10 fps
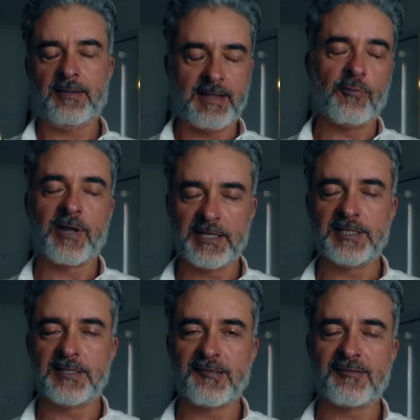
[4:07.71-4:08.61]
now we'll get
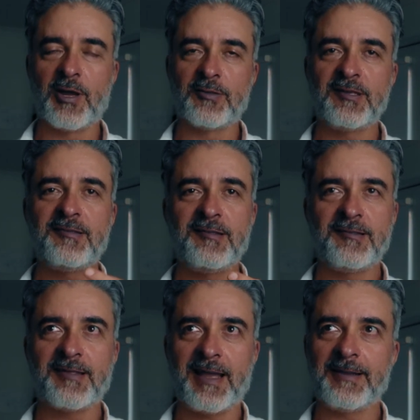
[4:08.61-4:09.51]
into the smell. This
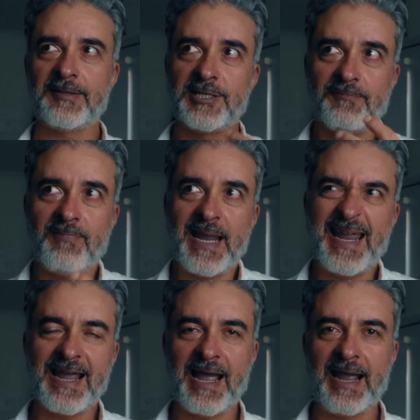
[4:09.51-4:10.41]
is, to
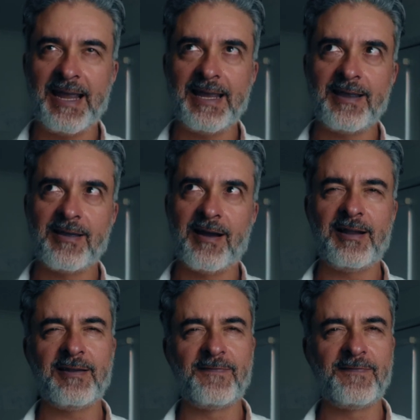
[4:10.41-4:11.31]
me, a
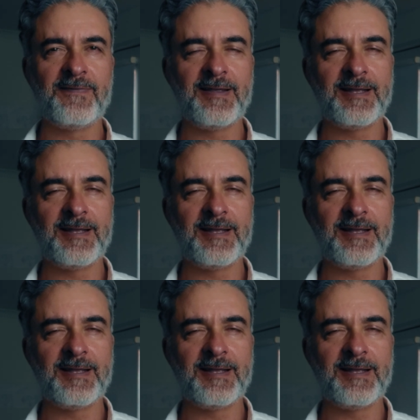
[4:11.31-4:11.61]
kind of